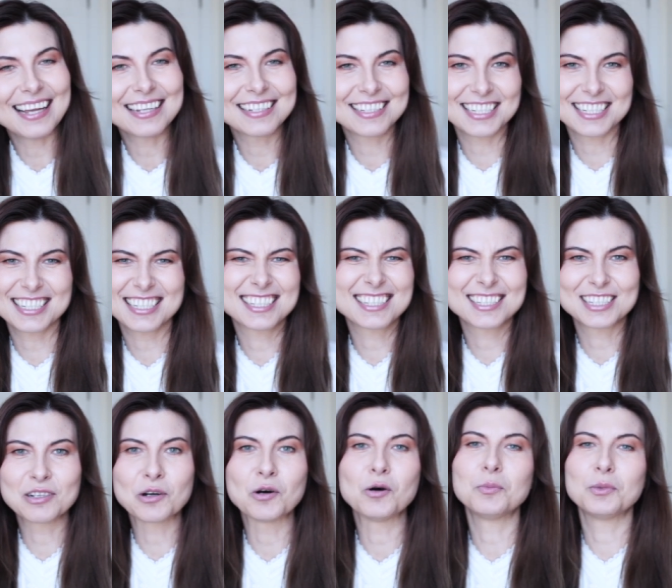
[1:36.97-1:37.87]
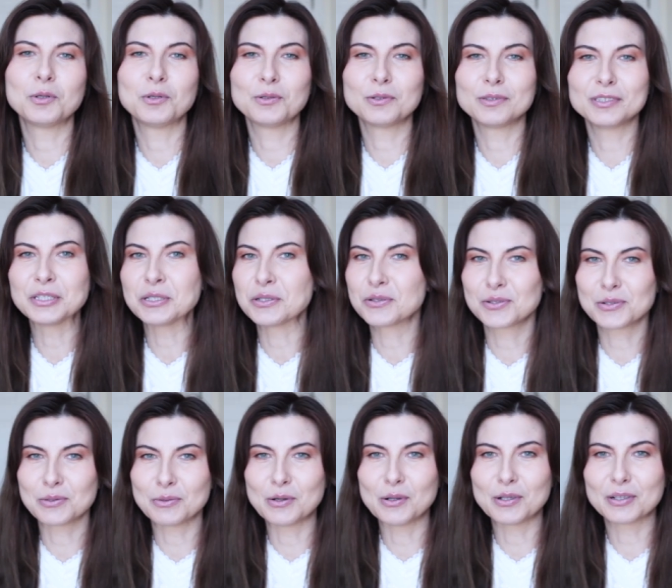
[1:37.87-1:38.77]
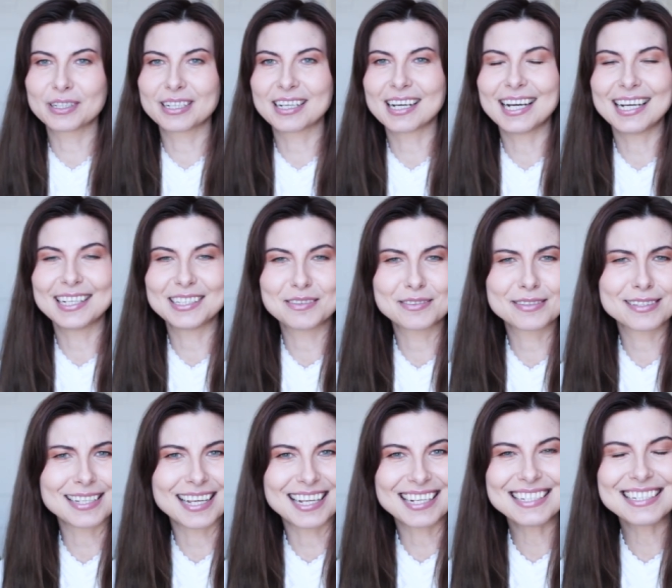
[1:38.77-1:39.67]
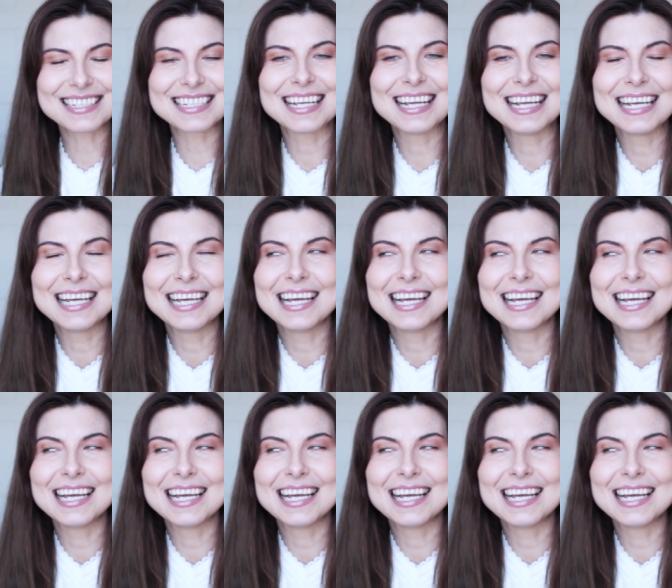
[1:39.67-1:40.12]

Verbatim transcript: just normal, usual kind of scent.